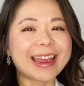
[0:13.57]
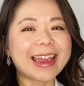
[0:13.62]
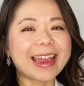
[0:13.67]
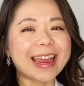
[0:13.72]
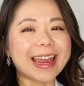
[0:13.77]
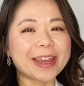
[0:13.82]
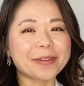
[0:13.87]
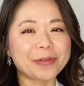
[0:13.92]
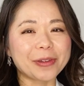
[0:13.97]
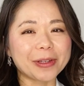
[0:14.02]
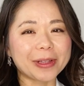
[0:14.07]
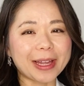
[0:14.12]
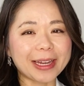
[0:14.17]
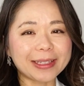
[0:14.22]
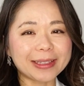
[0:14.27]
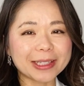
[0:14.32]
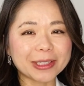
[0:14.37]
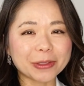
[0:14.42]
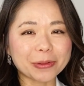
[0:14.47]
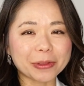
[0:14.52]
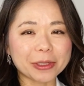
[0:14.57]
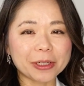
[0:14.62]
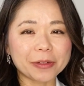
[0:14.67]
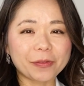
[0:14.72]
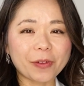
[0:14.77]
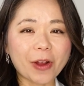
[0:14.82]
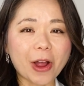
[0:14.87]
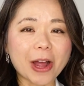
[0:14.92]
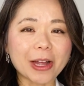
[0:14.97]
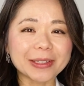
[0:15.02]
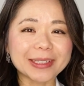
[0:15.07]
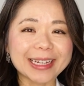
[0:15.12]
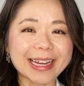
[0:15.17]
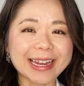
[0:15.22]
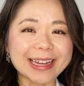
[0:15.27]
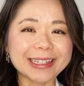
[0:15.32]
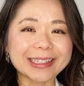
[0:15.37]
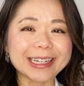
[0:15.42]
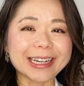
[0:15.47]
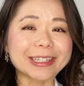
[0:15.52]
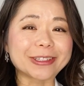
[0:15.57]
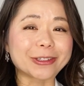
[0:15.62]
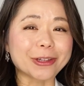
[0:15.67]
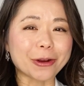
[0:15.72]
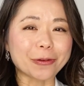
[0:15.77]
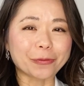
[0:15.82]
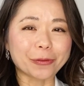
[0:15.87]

If you like this sort of content, don't